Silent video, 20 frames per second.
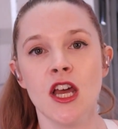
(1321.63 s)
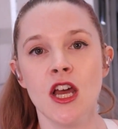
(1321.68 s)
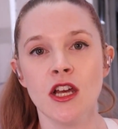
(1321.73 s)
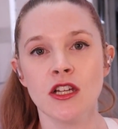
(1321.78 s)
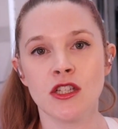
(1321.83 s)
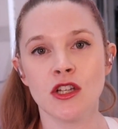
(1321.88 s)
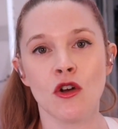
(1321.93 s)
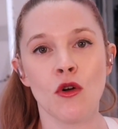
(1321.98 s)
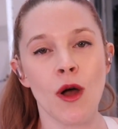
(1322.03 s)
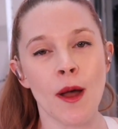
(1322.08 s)

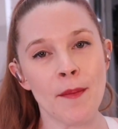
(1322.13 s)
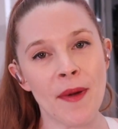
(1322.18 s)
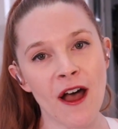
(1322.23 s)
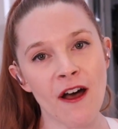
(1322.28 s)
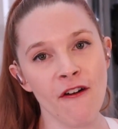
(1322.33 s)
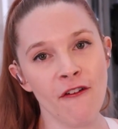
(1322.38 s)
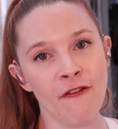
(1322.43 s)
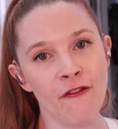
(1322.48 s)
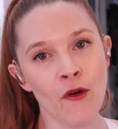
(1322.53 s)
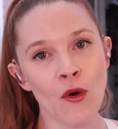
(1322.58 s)
So
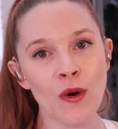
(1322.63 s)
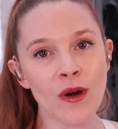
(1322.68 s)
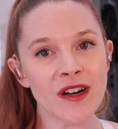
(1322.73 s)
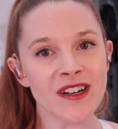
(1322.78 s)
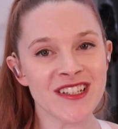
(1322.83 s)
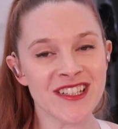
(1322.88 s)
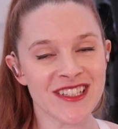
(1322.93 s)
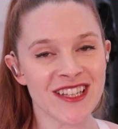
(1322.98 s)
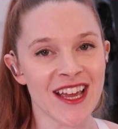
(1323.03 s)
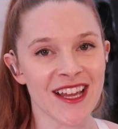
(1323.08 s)
about 4
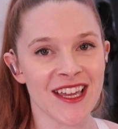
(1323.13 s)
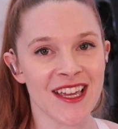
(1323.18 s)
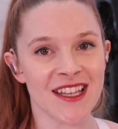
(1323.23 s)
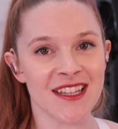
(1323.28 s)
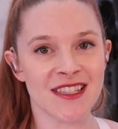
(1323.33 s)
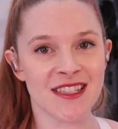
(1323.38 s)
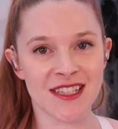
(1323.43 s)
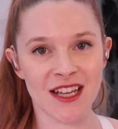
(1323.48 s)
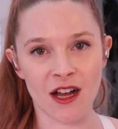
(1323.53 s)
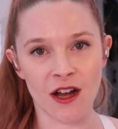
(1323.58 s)

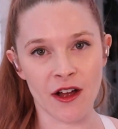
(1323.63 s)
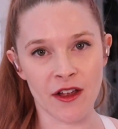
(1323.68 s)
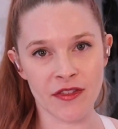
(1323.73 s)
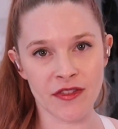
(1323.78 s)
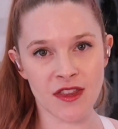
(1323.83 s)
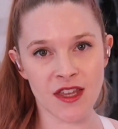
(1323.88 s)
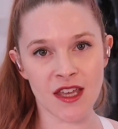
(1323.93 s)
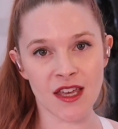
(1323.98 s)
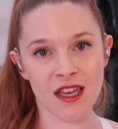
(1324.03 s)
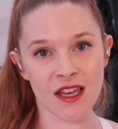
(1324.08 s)
seconds on
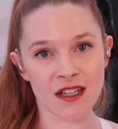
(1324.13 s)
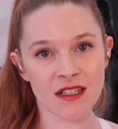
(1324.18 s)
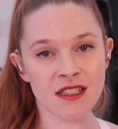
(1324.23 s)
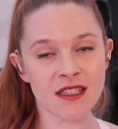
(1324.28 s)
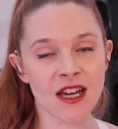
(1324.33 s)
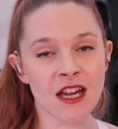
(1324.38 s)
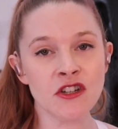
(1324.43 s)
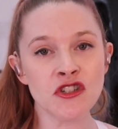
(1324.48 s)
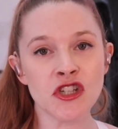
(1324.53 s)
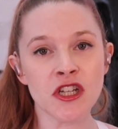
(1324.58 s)
the
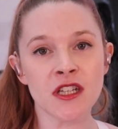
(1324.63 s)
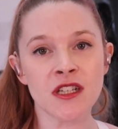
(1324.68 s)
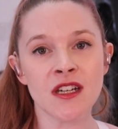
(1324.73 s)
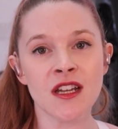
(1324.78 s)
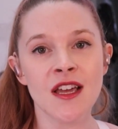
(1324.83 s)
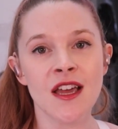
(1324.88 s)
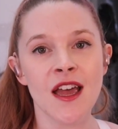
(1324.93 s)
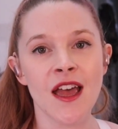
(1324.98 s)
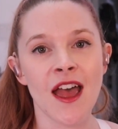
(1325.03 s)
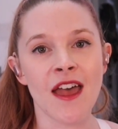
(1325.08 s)
extension,
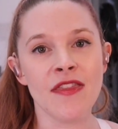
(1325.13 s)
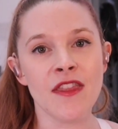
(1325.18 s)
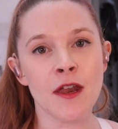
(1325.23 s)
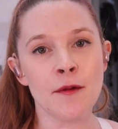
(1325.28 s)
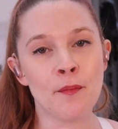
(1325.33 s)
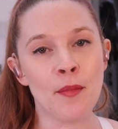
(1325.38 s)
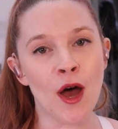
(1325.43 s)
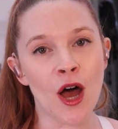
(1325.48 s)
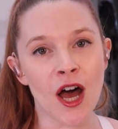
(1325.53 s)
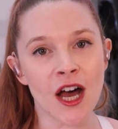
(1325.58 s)
and then
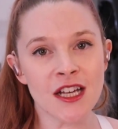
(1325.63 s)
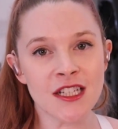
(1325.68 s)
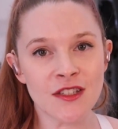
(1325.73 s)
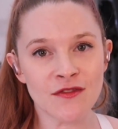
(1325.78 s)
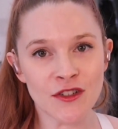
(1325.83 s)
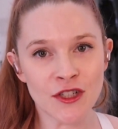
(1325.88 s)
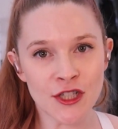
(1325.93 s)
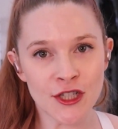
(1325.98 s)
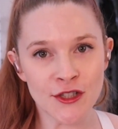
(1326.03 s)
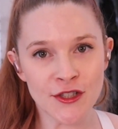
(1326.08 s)
pause
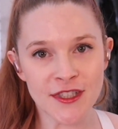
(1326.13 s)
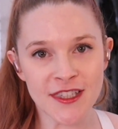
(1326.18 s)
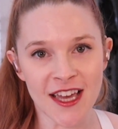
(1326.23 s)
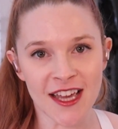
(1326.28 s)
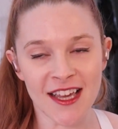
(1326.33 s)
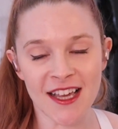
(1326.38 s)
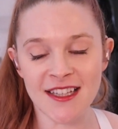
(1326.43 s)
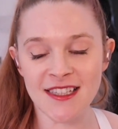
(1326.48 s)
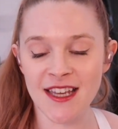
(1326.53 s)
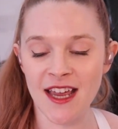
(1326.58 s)
for 2
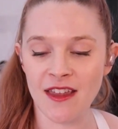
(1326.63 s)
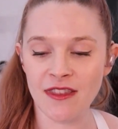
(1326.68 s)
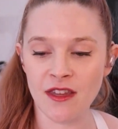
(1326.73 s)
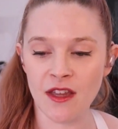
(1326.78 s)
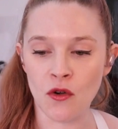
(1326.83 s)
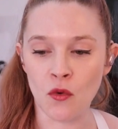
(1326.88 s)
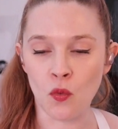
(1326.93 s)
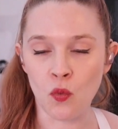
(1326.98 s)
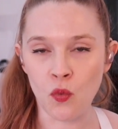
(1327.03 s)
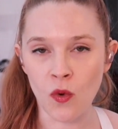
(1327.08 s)
seconds, and
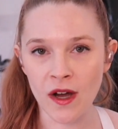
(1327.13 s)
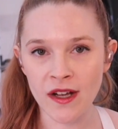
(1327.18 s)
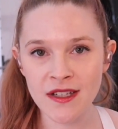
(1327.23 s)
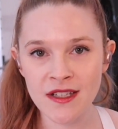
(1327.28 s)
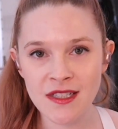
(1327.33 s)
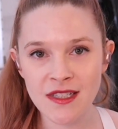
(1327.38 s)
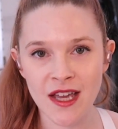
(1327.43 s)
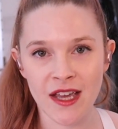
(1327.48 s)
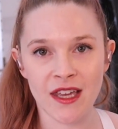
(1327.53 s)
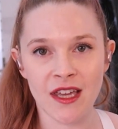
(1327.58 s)
then 1
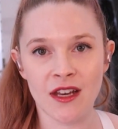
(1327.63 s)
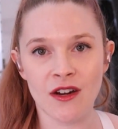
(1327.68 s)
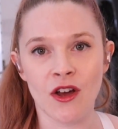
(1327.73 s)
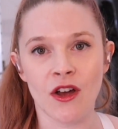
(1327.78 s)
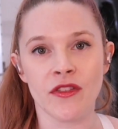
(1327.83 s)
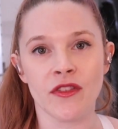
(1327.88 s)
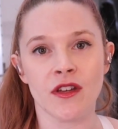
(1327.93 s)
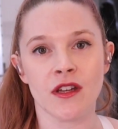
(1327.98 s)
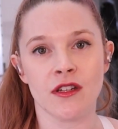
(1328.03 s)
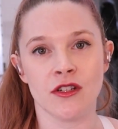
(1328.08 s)
second
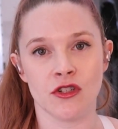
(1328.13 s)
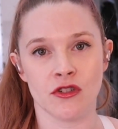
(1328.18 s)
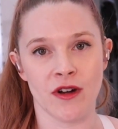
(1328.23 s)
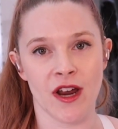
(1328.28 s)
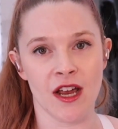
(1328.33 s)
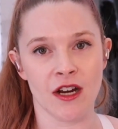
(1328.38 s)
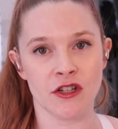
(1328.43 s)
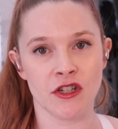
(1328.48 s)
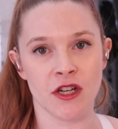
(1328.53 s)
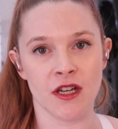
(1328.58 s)
on the
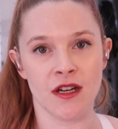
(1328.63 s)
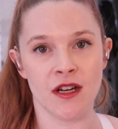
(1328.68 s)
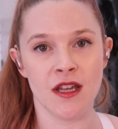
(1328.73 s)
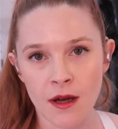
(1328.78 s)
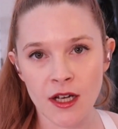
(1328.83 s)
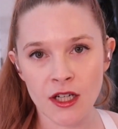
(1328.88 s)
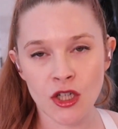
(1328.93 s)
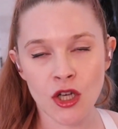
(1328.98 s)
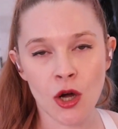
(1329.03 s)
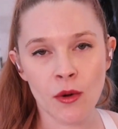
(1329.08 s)
contraction.
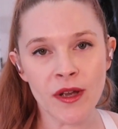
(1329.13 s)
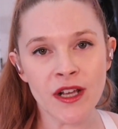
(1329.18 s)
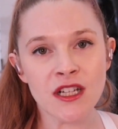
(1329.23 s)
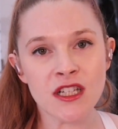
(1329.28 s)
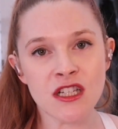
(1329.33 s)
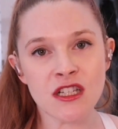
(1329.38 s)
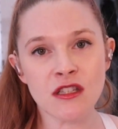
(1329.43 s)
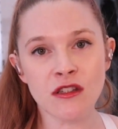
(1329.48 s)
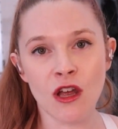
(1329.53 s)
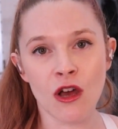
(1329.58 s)
Going
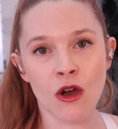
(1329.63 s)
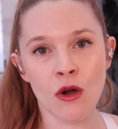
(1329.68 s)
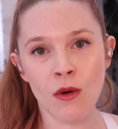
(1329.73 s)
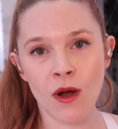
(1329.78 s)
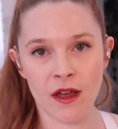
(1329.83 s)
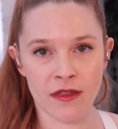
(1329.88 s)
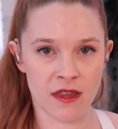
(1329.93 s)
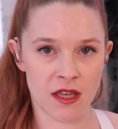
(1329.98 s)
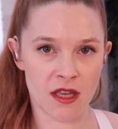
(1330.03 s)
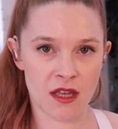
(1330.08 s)
slow
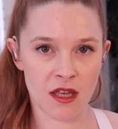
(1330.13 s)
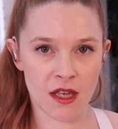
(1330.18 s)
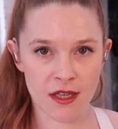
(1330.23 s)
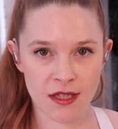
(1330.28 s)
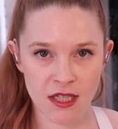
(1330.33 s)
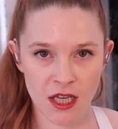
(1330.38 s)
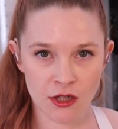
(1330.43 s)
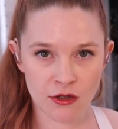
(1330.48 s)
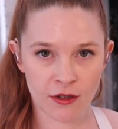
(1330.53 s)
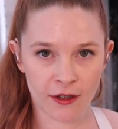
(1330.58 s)
on the
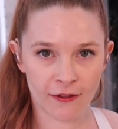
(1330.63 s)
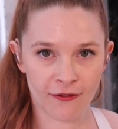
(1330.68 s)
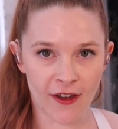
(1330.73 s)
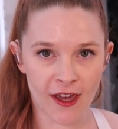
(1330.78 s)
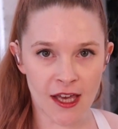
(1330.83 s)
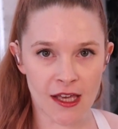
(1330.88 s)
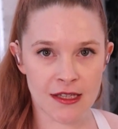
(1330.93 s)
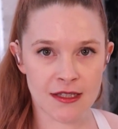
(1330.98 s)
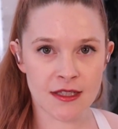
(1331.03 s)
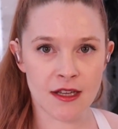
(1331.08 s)
eccentric
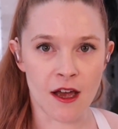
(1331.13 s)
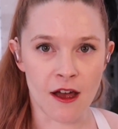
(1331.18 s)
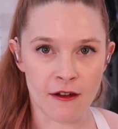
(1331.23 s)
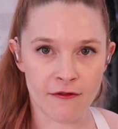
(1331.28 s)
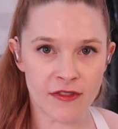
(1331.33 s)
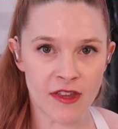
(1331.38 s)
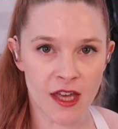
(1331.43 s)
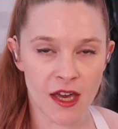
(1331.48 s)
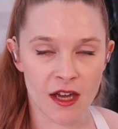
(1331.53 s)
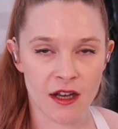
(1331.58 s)
phase
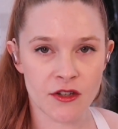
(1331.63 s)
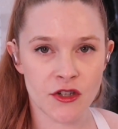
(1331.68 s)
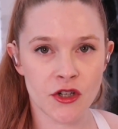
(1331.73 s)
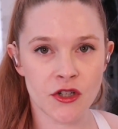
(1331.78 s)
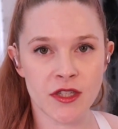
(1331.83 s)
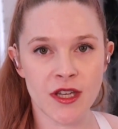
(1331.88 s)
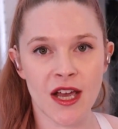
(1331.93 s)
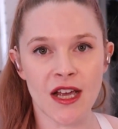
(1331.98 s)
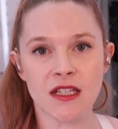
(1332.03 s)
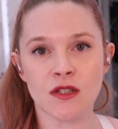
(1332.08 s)
of the
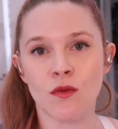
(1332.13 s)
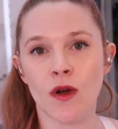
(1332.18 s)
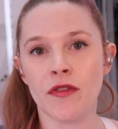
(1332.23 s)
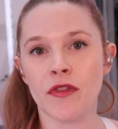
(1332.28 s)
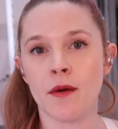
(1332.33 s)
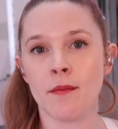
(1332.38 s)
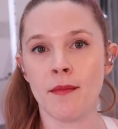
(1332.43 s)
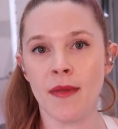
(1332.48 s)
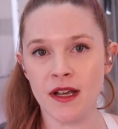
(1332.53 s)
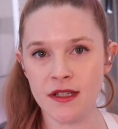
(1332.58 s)
exercise while
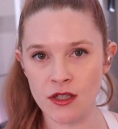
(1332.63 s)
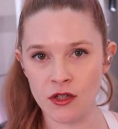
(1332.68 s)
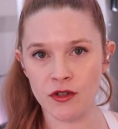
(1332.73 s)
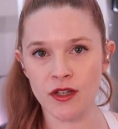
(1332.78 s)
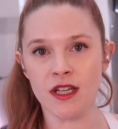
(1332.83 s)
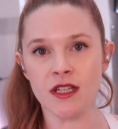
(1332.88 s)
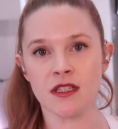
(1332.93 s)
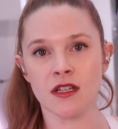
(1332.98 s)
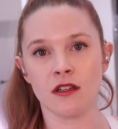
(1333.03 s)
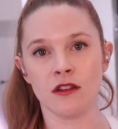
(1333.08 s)
the muscle
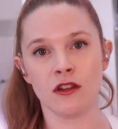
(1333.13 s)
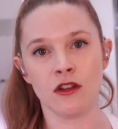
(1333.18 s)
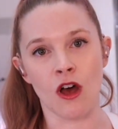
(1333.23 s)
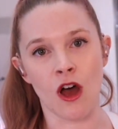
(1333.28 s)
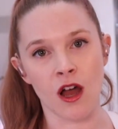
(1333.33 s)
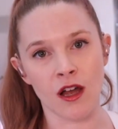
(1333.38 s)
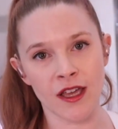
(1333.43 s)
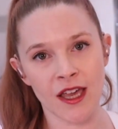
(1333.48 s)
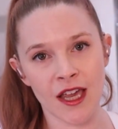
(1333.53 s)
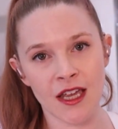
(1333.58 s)
is
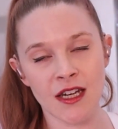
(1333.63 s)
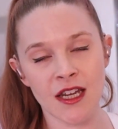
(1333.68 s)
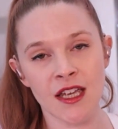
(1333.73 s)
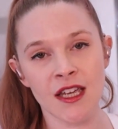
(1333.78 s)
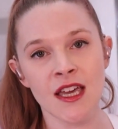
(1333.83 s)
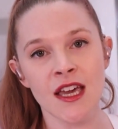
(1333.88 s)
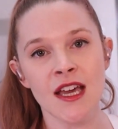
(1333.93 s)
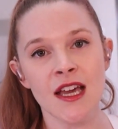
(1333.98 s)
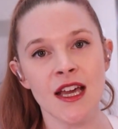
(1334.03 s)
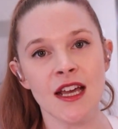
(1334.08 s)

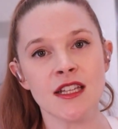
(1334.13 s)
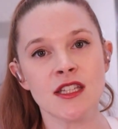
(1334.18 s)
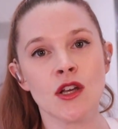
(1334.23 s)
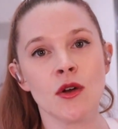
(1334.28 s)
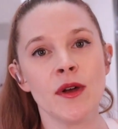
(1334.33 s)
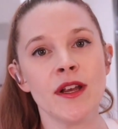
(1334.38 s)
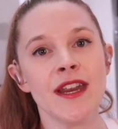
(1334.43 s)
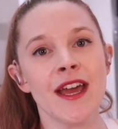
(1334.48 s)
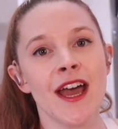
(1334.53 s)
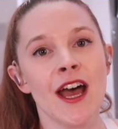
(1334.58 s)
elongating is
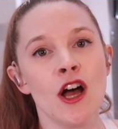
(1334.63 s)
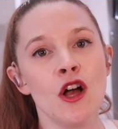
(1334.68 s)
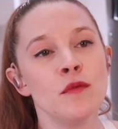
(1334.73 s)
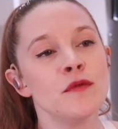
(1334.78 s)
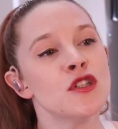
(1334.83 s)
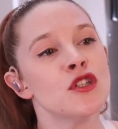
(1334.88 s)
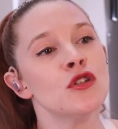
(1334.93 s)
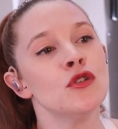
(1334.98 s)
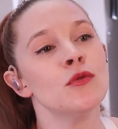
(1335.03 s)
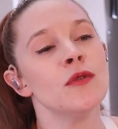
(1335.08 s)
going to
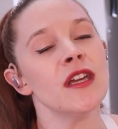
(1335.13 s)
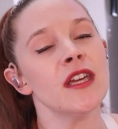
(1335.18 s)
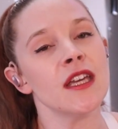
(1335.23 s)
help to